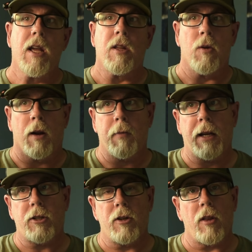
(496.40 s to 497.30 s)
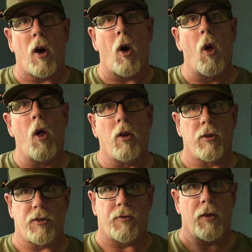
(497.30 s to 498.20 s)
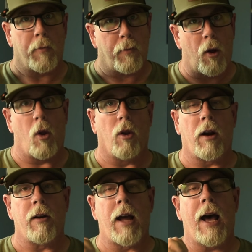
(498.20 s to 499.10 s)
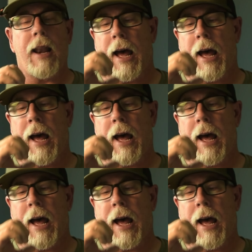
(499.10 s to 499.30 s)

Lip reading: You want to make sure the holes for the bolt are not